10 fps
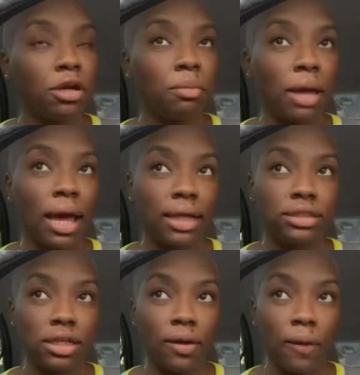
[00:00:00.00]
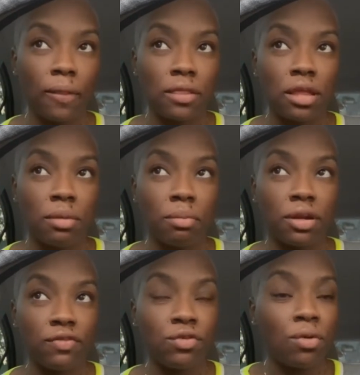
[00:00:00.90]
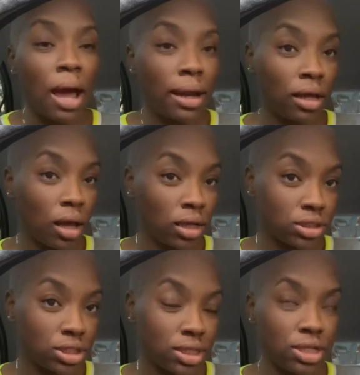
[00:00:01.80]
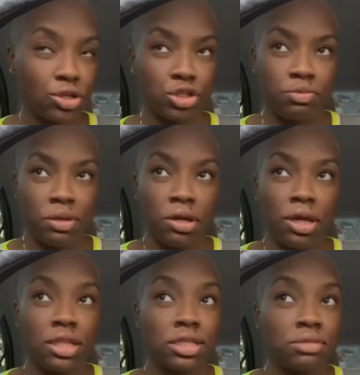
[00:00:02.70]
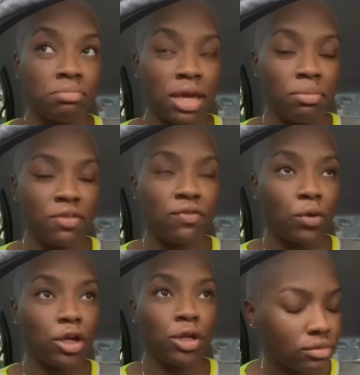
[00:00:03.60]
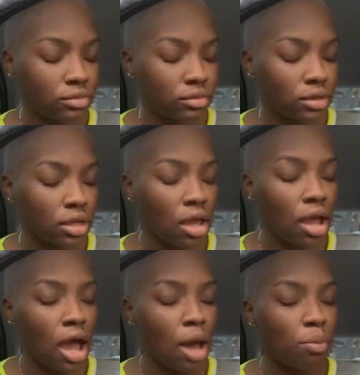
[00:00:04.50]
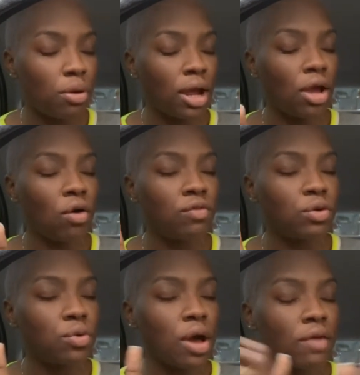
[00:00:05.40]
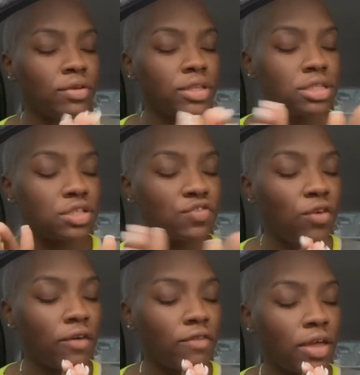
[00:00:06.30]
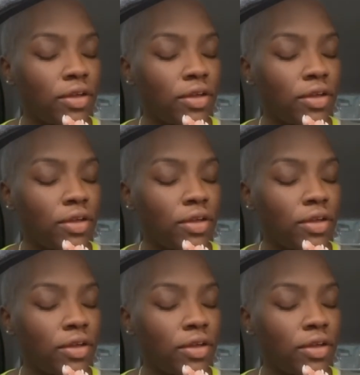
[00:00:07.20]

behind it. But if you got an unction in your spirit, this may be for you. I pray over whoever this is for, Father